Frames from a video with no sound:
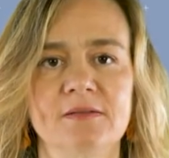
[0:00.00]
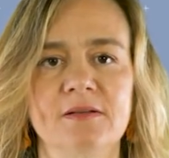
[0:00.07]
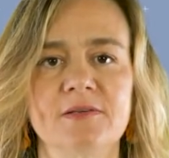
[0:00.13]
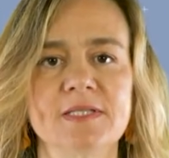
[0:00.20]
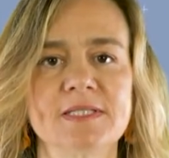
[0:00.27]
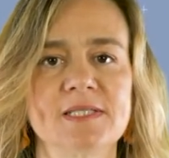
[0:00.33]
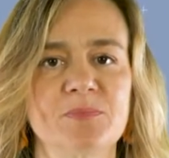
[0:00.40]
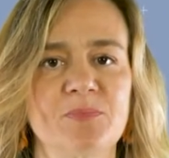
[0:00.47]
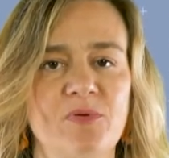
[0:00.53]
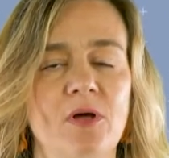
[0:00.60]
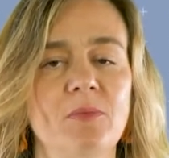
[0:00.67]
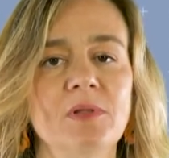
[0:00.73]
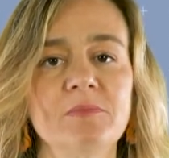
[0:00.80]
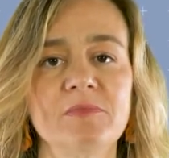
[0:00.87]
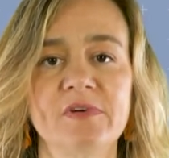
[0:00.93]
there is the
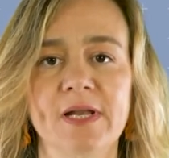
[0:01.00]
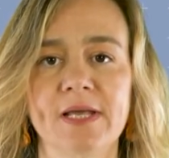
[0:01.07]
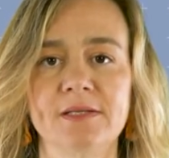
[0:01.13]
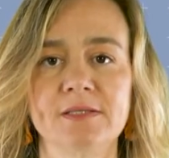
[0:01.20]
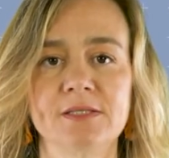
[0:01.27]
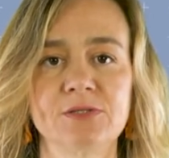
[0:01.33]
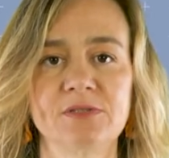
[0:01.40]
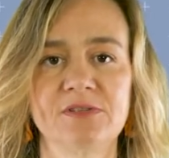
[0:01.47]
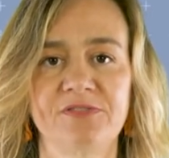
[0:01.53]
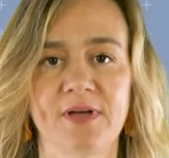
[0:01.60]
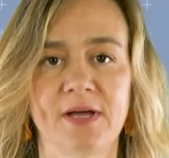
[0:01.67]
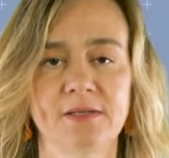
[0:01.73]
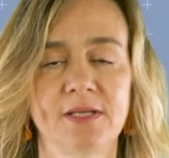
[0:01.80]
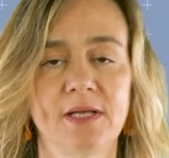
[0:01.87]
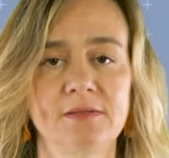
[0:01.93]
problem related to the
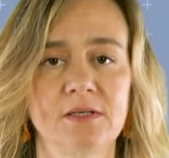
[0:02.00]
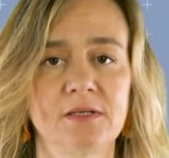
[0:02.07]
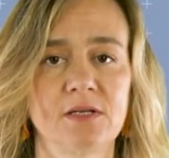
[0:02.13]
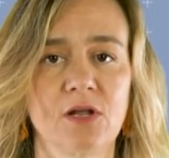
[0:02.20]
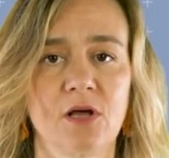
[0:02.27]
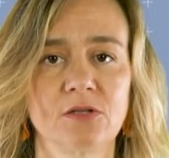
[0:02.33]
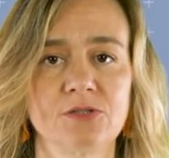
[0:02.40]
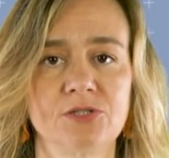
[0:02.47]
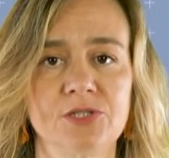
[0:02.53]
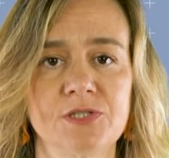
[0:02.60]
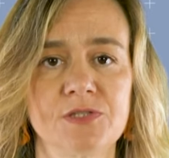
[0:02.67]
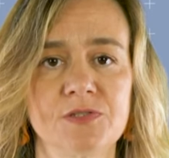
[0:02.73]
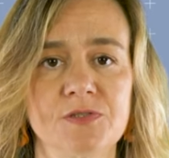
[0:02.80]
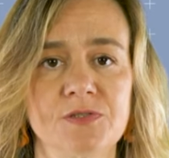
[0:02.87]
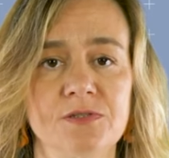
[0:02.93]
fact that
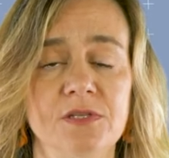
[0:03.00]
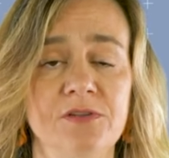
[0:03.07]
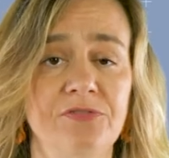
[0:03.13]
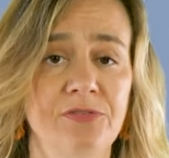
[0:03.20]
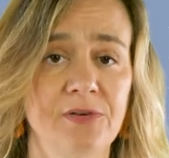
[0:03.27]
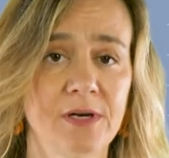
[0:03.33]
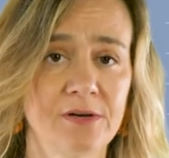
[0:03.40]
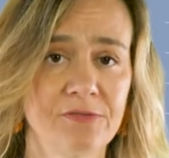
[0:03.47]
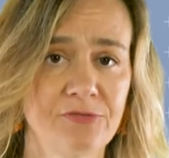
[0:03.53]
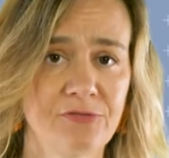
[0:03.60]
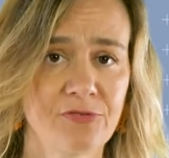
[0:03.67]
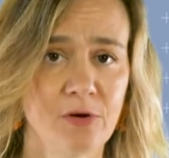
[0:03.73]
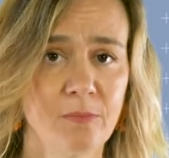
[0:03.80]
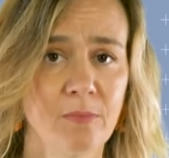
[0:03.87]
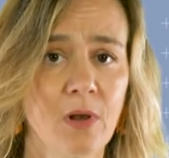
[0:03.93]
technologies differ
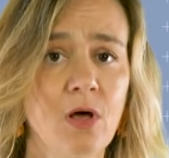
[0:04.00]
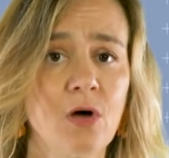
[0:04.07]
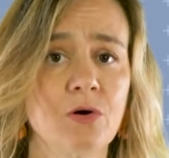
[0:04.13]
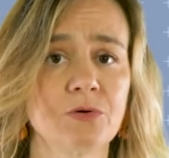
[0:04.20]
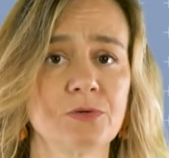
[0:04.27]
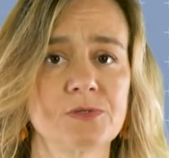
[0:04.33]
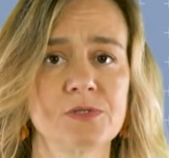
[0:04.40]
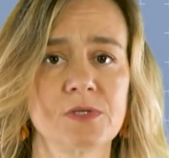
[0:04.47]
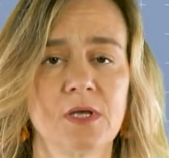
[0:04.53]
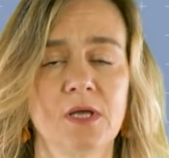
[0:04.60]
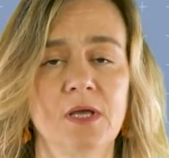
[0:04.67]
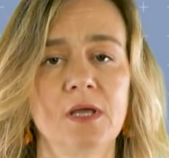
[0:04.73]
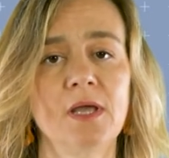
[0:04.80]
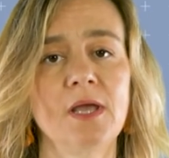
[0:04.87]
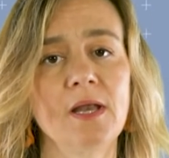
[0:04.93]
from laws
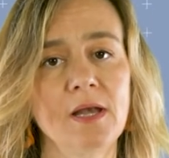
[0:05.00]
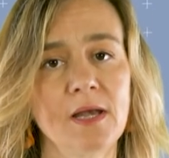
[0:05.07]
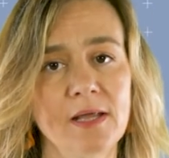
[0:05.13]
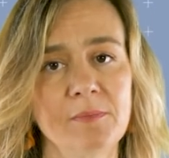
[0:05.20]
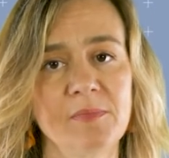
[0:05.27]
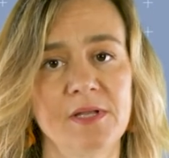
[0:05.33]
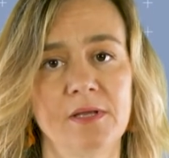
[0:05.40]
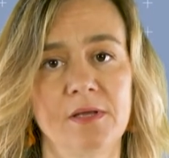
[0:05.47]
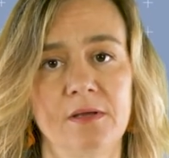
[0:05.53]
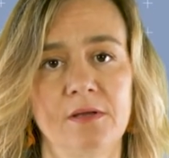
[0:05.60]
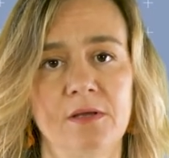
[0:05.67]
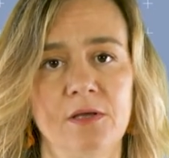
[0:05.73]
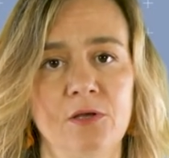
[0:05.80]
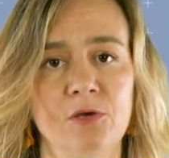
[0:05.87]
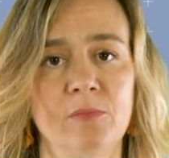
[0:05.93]
in limiting
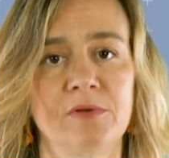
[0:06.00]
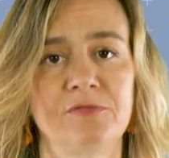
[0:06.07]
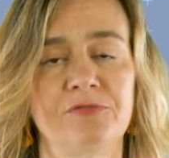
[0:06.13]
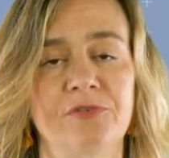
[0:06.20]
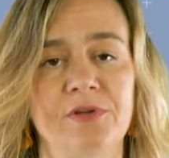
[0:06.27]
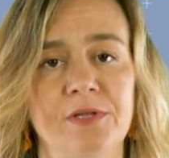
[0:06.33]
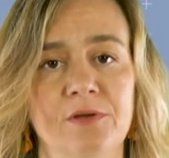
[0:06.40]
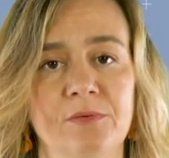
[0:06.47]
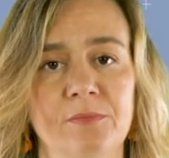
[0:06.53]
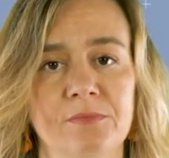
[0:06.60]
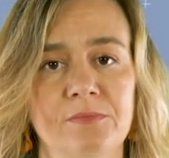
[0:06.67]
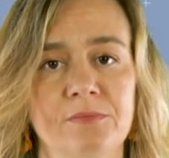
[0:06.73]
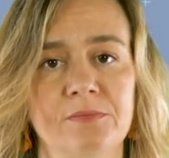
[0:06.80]
human freedom.